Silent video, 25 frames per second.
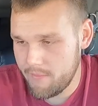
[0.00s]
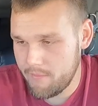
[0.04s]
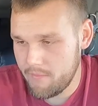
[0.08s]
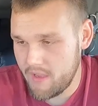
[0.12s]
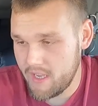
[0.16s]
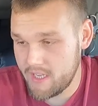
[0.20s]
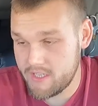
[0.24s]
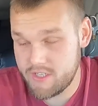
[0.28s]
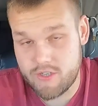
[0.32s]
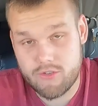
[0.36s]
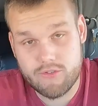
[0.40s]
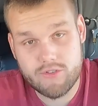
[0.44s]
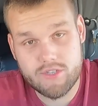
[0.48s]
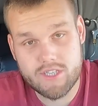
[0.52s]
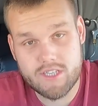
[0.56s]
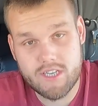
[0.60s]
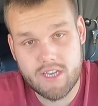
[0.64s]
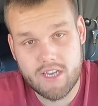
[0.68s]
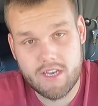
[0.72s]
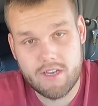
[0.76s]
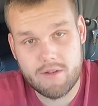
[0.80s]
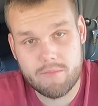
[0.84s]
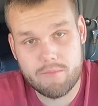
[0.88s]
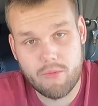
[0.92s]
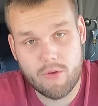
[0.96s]
As you've
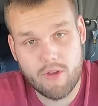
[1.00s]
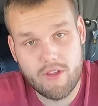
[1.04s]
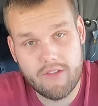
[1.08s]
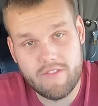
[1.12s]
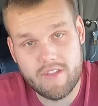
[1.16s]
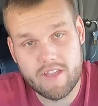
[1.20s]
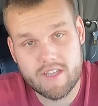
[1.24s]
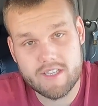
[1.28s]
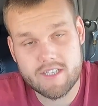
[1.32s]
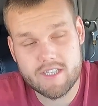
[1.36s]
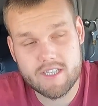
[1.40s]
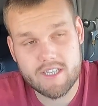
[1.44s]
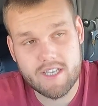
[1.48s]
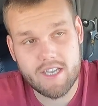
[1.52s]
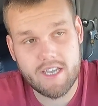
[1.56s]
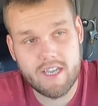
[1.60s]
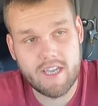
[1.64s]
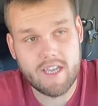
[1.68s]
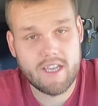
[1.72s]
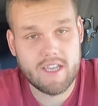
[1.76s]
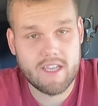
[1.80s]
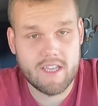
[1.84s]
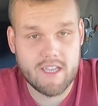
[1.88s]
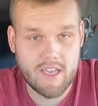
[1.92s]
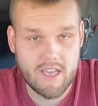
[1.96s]
seen
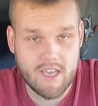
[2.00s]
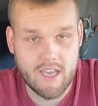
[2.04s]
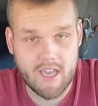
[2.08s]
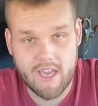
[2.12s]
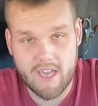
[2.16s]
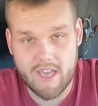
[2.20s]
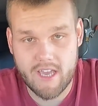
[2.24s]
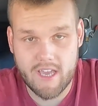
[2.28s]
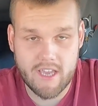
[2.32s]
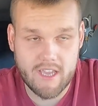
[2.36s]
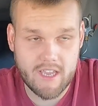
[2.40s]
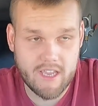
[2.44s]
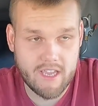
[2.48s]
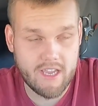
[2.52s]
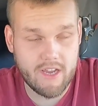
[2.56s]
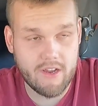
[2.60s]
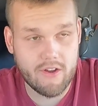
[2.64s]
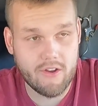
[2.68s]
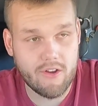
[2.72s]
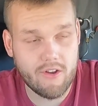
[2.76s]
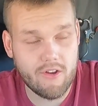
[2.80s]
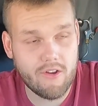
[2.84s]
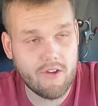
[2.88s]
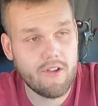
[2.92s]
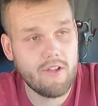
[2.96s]
previously
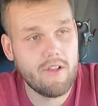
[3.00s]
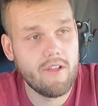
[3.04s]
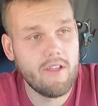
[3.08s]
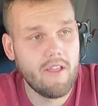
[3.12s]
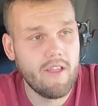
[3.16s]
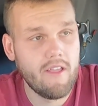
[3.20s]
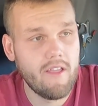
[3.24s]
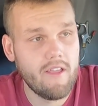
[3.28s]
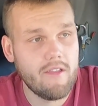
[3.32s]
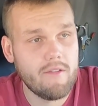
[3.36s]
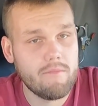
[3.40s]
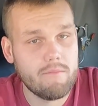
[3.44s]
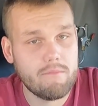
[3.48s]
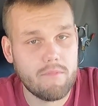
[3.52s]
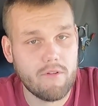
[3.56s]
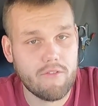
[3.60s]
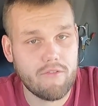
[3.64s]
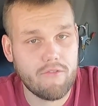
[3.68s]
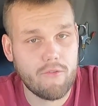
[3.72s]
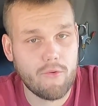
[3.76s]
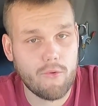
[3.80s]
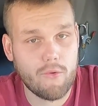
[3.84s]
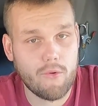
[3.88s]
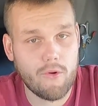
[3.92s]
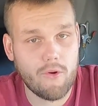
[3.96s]
here
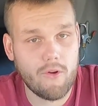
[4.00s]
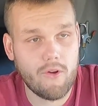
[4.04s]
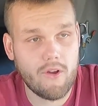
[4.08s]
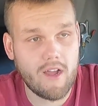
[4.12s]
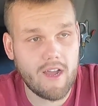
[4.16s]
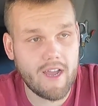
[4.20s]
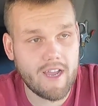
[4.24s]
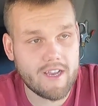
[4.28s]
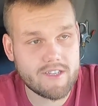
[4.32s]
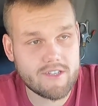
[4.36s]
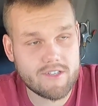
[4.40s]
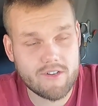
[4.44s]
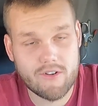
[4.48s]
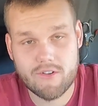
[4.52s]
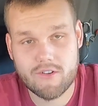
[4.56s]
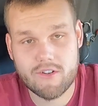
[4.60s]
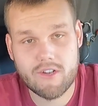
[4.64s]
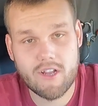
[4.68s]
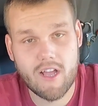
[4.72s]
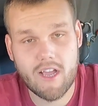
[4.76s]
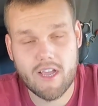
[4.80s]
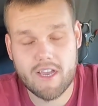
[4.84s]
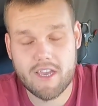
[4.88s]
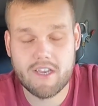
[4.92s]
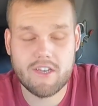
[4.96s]
before I started
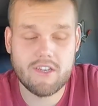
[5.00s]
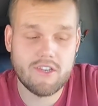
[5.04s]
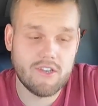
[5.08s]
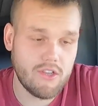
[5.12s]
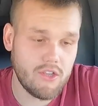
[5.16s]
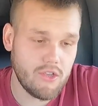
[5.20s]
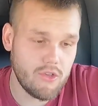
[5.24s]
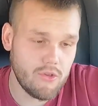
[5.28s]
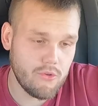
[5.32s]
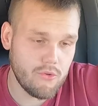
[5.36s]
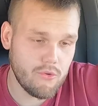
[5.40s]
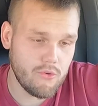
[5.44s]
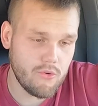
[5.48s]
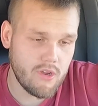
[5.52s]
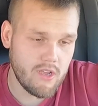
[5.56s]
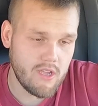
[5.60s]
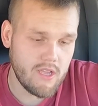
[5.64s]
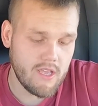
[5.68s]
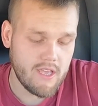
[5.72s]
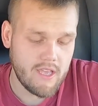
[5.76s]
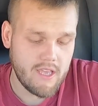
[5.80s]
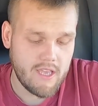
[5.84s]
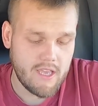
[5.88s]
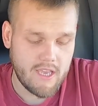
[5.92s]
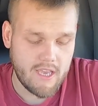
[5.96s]
talking to you,
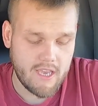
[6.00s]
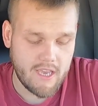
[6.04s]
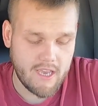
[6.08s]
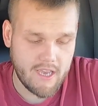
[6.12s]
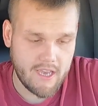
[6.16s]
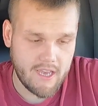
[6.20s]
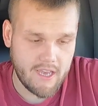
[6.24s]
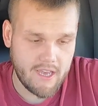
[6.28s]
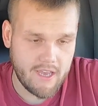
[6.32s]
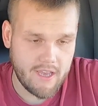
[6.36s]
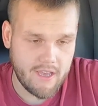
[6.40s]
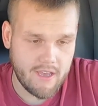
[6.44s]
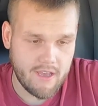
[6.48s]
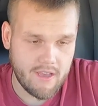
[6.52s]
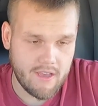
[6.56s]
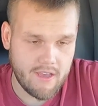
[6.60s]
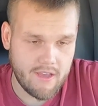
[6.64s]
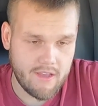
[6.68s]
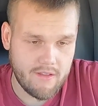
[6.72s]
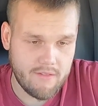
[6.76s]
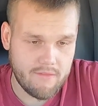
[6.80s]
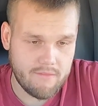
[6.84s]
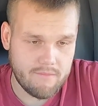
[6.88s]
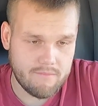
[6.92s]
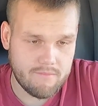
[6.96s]

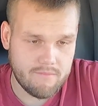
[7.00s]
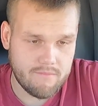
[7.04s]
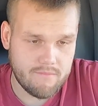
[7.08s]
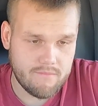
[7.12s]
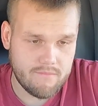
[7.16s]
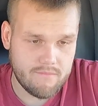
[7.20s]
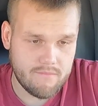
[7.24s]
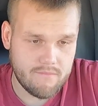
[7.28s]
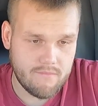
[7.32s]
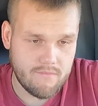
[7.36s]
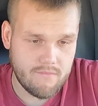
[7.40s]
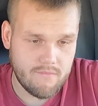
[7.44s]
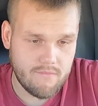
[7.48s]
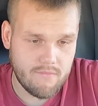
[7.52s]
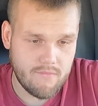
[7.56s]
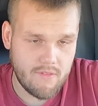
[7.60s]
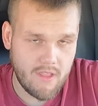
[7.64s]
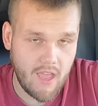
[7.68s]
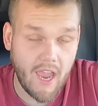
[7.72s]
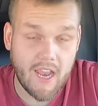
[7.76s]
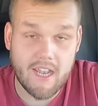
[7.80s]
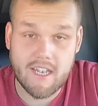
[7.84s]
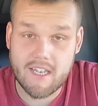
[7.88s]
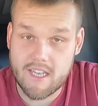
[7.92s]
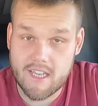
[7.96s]
I
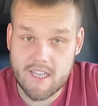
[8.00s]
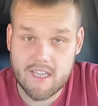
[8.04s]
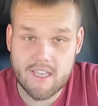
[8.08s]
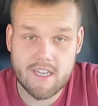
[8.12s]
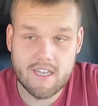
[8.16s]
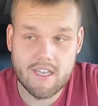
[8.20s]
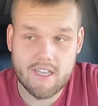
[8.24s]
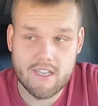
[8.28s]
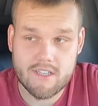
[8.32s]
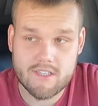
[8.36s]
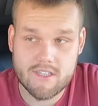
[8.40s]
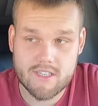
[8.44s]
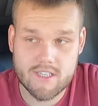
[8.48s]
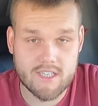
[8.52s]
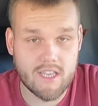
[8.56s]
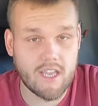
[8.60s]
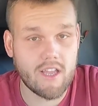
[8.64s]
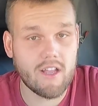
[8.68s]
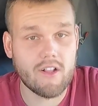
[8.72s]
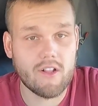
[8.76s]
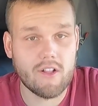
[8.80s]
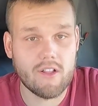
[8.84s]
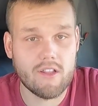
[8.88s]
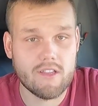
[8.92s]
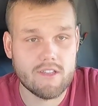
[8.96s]
did
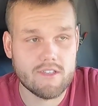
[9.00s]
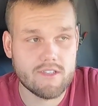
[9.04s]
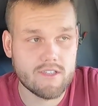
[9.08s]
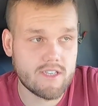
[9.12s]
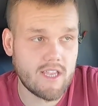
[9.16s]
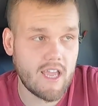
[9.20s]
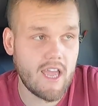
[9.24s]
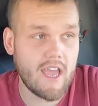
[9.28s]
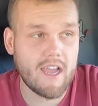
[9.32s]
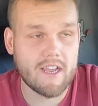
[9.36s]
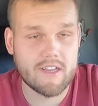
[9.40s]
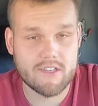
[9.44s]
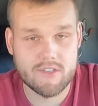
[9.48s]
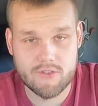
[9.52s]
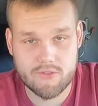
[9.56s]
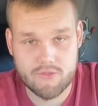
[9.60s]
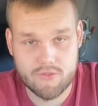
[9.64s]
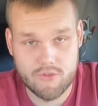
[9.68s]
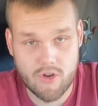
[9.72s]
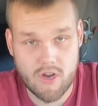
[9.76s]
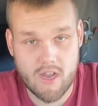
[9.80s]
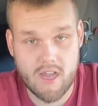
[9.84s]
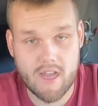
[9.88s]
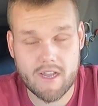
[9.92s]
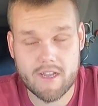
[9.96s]
sell Zach's
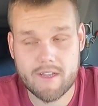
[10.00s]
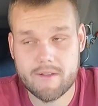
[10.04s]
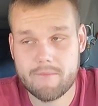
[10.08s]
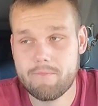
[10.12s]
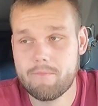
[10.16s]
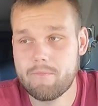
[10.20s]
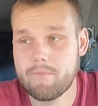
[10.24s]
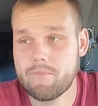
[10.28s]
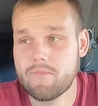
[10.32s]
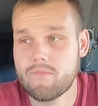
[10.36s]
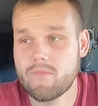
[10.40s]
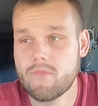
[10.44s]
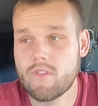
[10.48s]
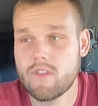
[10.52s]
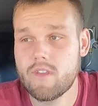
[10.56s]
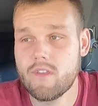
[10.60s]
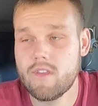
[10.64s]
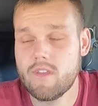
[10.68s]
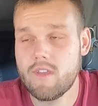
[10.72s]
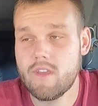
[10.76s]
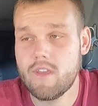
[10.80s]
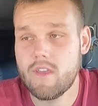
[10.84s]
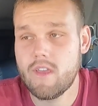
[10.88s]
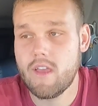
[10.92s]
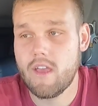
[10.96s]
truck.
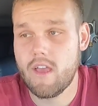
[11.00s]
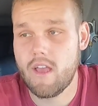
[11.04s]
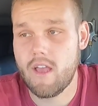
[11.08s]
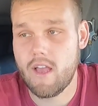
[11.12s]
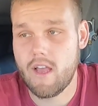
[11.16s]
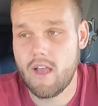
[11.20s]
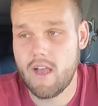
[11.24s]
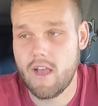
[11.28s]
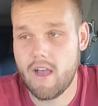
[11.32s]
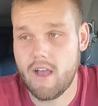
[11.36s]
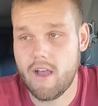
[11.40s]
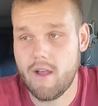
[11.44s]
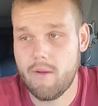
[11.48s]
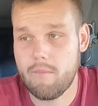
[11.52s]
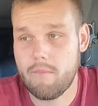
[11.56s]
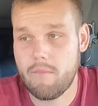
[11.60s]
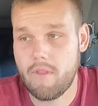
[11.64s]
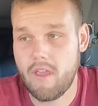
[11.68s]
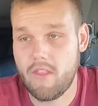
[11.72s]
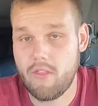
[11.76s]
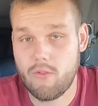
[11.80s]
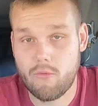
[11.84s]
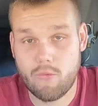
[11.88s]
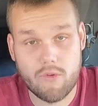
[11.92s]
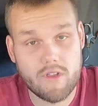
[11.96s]

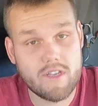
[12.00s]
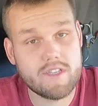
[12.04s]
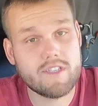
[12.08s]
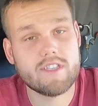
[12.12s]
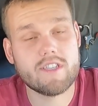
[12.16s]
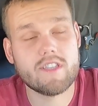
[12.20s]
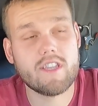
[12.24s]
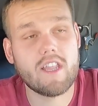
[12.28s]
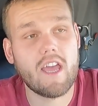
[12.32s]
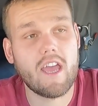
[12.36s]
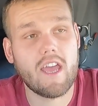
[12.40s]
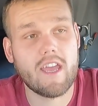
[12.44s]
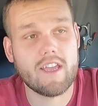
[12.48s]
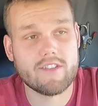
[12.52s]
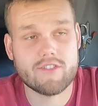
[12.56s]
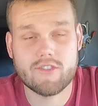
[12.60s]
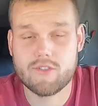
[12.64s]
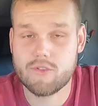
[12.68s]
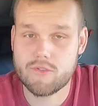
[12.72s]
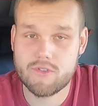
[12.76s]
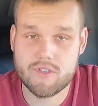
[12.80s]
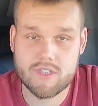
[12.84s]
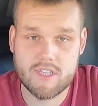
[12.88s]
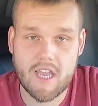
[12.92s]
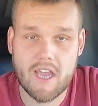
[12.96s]
And the reason that I
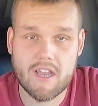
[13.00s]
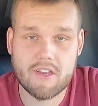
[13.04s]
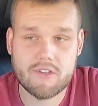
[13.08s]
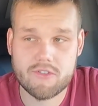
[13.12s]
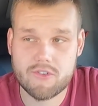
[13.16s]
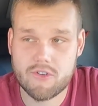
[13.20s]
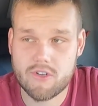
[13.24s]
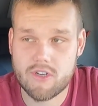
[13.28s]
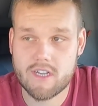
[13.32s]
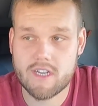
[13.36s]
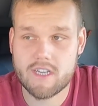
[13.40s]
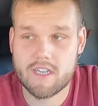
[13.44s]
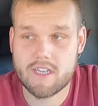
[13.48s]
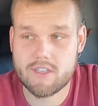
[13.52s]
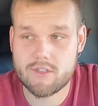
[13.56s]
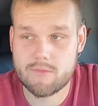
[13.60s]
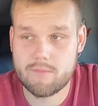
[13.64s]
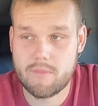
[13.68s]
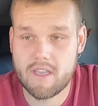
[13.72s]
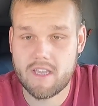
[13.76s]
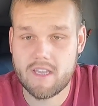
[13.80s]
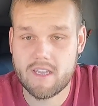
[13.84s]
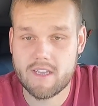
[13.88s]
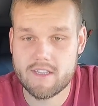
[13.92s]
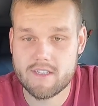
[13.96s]
sold Zach's truck is
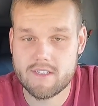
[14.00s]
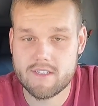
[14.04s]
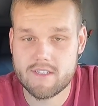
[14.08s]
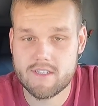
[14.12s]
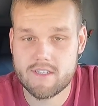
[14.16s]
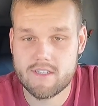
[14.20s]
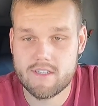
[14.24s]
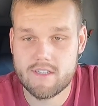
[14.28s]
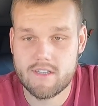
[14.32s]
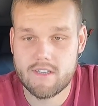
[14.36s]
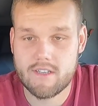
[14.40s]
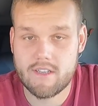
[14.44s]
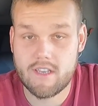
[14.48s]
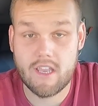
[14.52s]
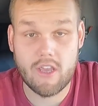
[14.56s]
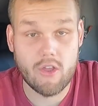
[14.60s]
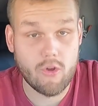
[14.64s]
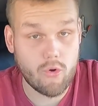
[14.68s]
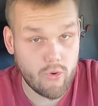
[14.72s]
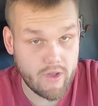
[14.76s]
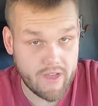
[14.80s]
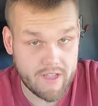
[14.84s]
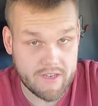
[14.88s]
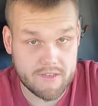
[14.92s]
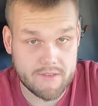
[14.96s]
because he
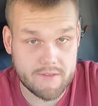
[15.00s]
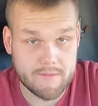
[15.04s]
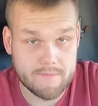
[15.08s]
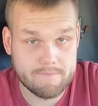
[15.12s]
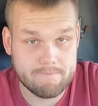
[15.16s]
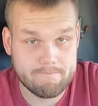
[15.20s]
quit.